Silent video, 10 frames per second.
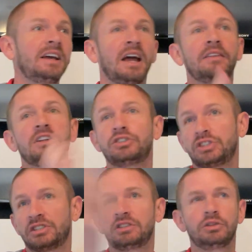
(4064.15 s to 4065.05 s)
And then
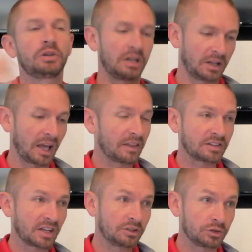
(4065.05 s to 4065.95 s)
hey, they
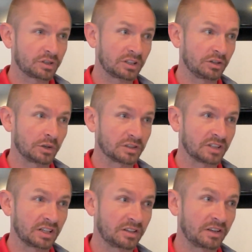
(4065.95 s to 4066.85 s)
signed, you can
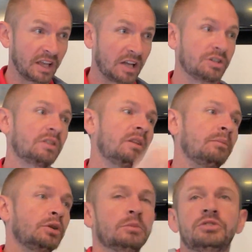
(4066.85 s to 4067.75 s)
send it to the agent. Then
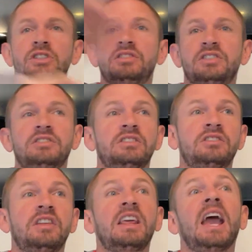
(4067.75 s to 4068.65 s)
boom, she sends it
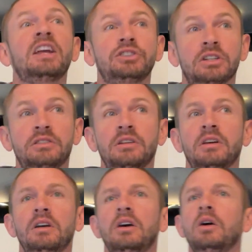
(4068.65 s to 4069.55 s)
to the agent
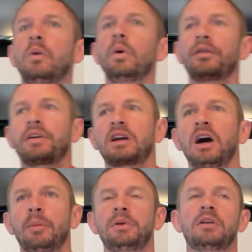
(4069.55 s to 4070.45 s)
with a
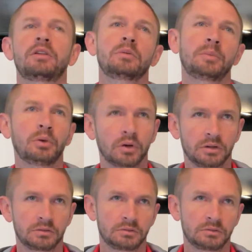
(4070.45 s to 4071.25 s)
copy of the report